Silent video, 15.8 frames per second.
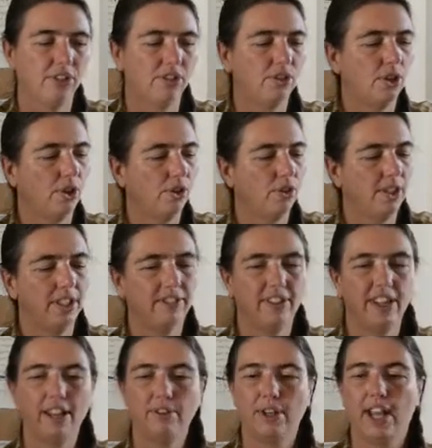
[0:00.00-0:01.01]
So if
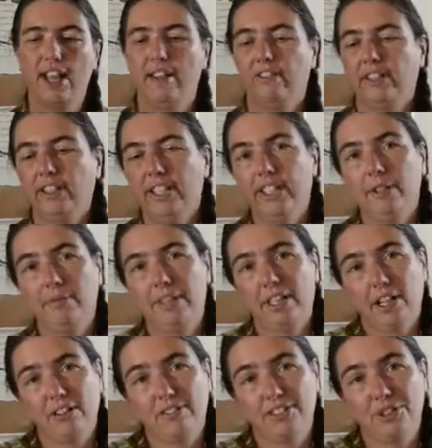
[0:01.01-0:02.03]
they would have a little bit
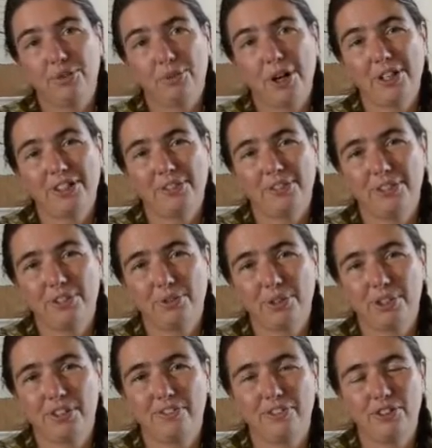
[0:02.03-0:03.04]
of this water which was
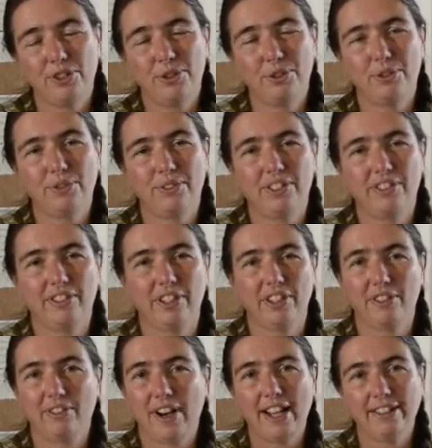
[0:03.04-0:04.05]
infused with
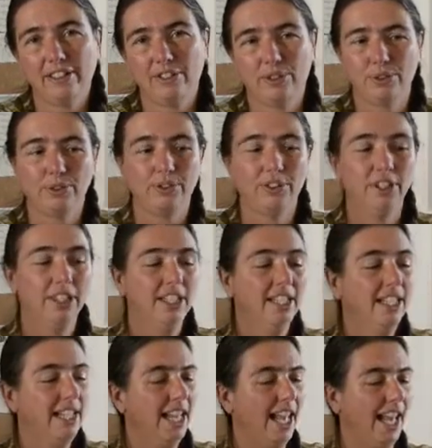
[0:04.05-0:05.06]
gratitude,
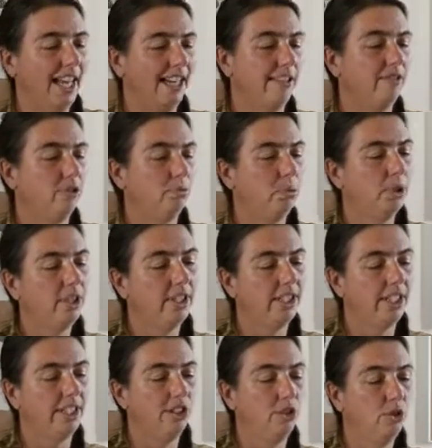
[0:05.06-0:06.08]
and they would put it
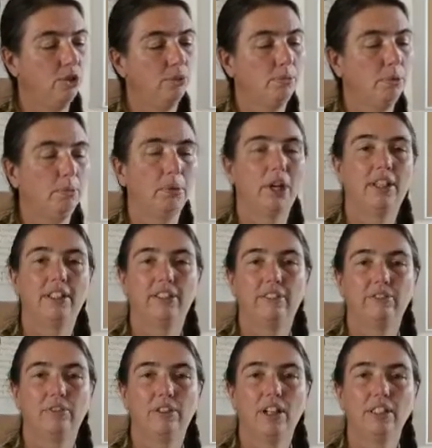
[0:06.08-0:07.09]
in a normal bucket
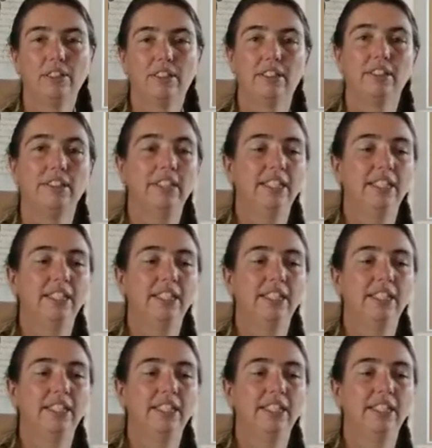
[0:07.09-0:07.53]
of water,